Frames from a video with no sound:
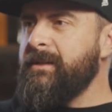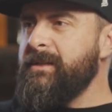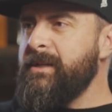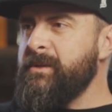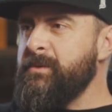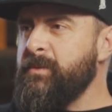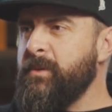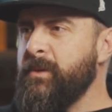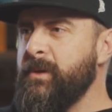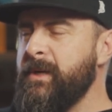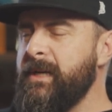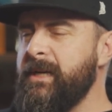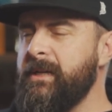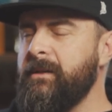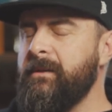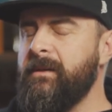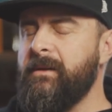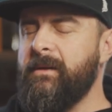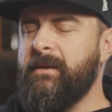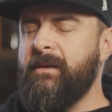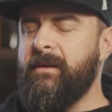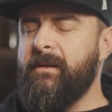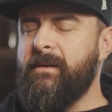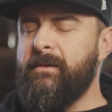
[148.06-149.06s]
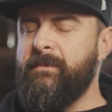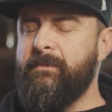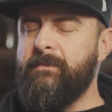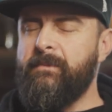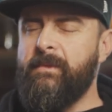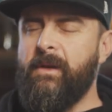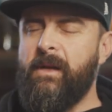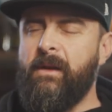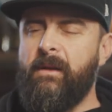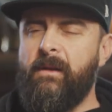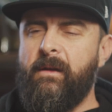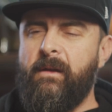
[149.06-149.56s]
at this yeah. point. Um,
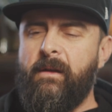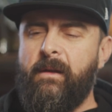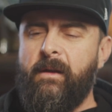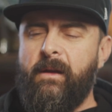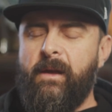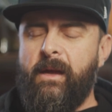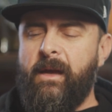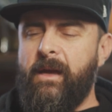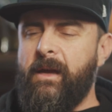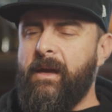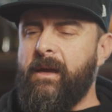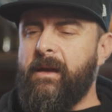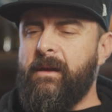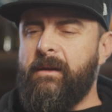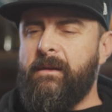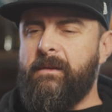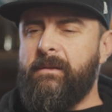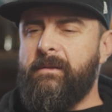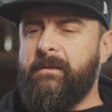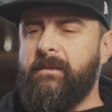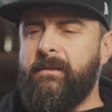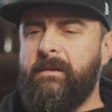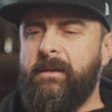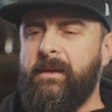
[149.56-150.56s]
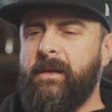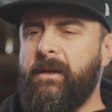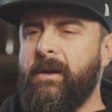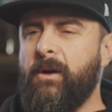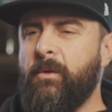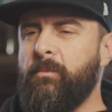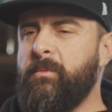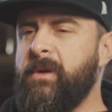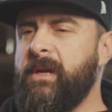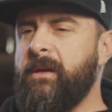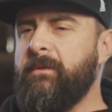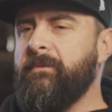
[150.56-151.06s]
and you
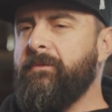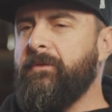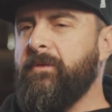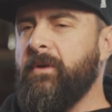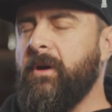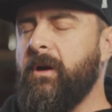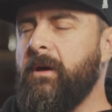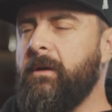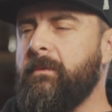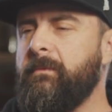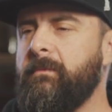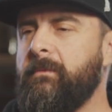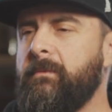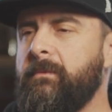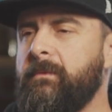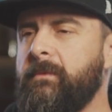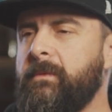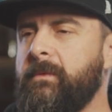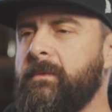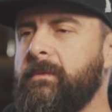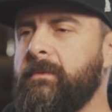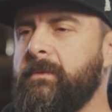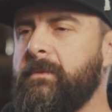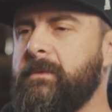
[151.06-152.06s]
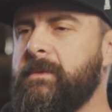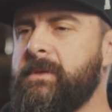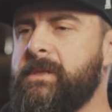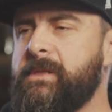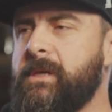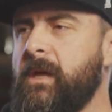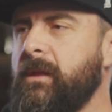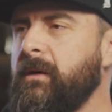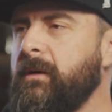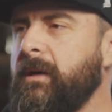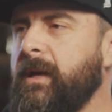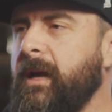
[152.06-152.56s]
know, being from
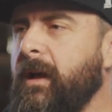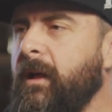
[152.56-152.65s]
Southern